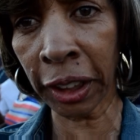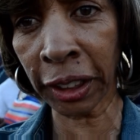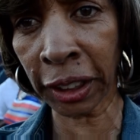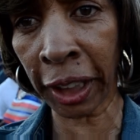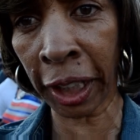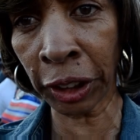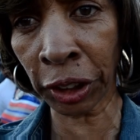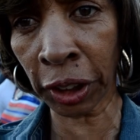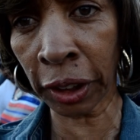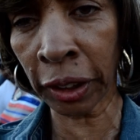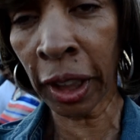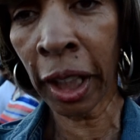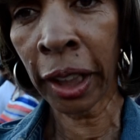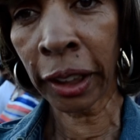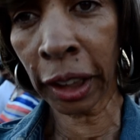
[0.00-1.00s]
this nation,
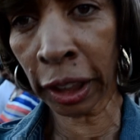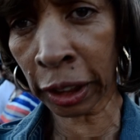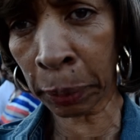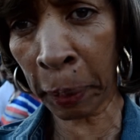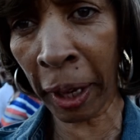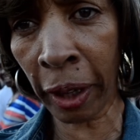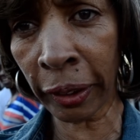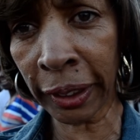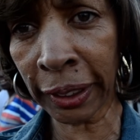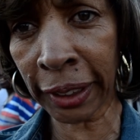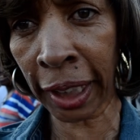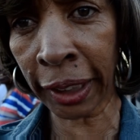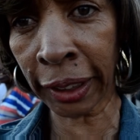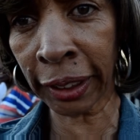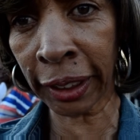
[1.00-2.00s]
the disparities
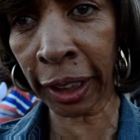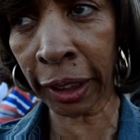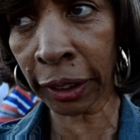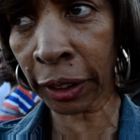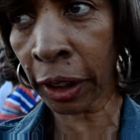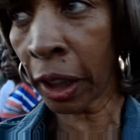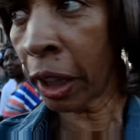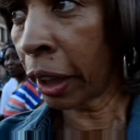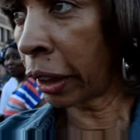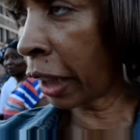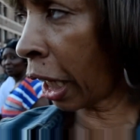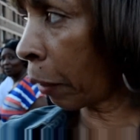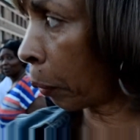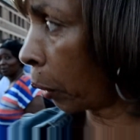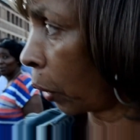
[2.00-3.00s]
that exist,
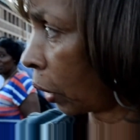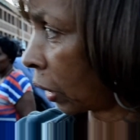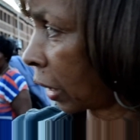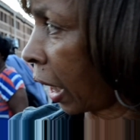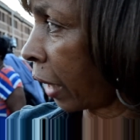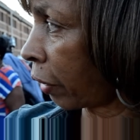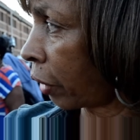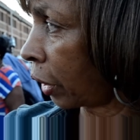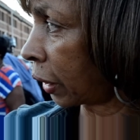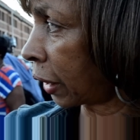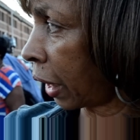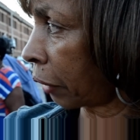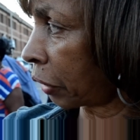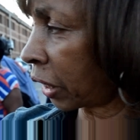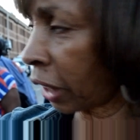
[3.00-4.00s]
neighborhoods like this
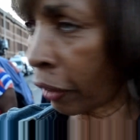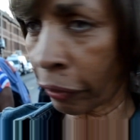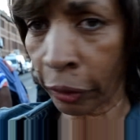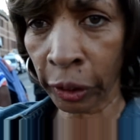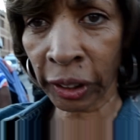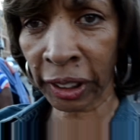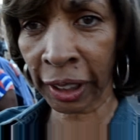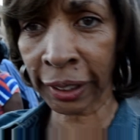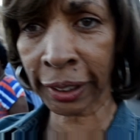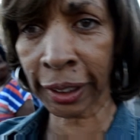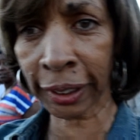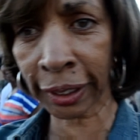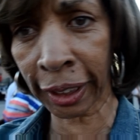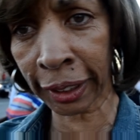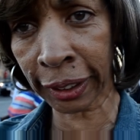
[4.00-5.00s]
that have suffered since the
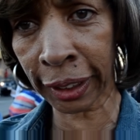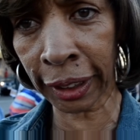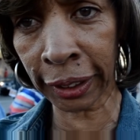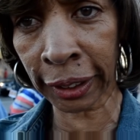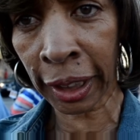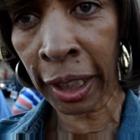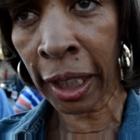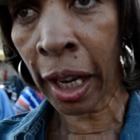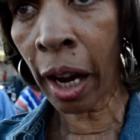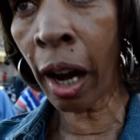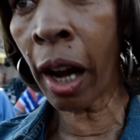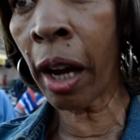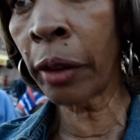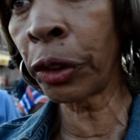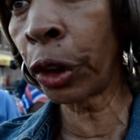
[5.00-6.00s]
60s.
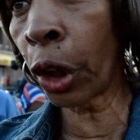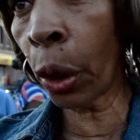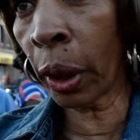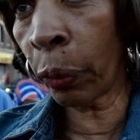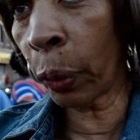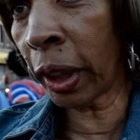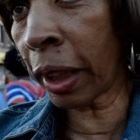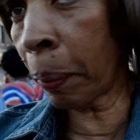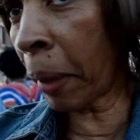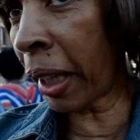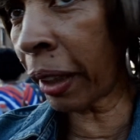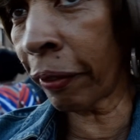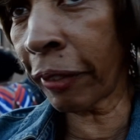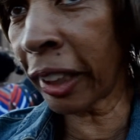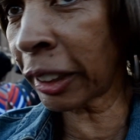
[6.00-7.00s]
If we can make
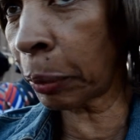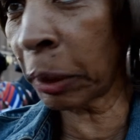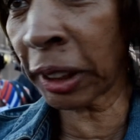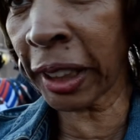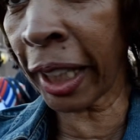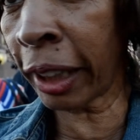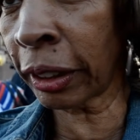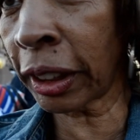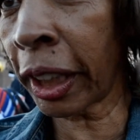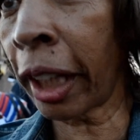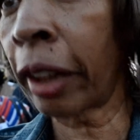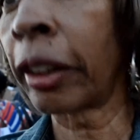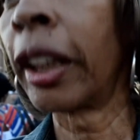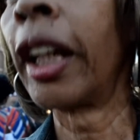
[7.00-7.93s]
investments downtown,